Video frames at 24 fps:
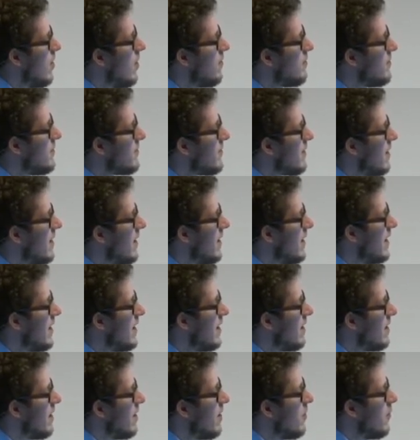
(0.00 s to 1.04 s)

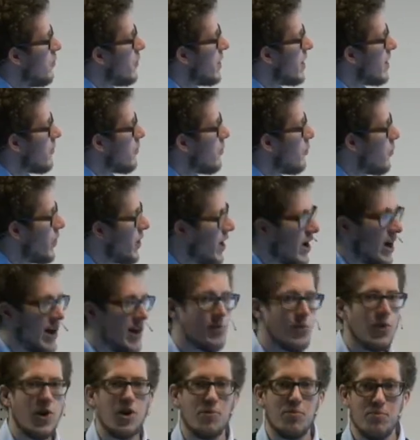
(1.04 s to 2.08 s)
Obviously, we
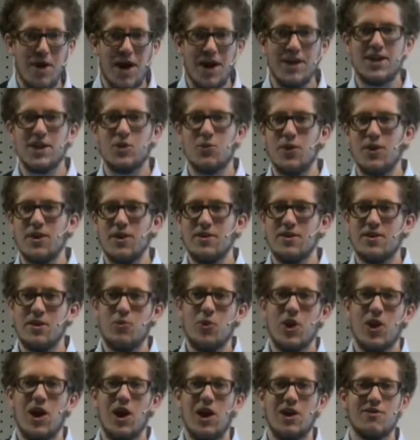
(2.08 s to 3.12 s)
can't work magic with this, and
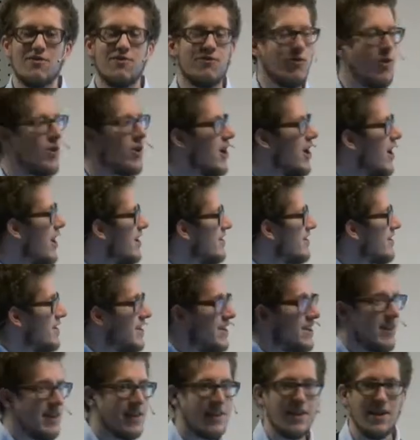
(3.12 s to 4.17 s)
we can't forecast
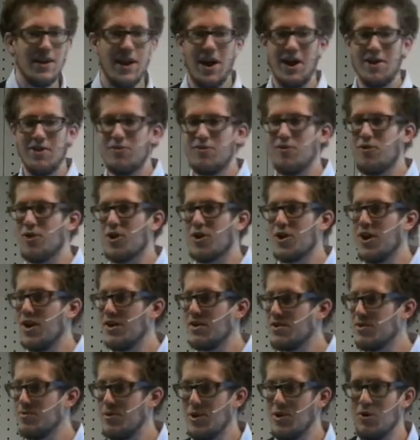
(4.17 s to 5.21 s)
the
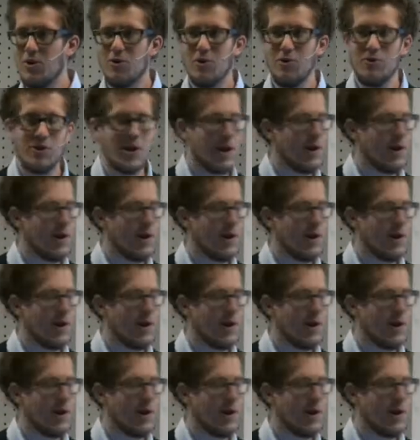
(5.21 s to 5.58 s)
unforecastable, or we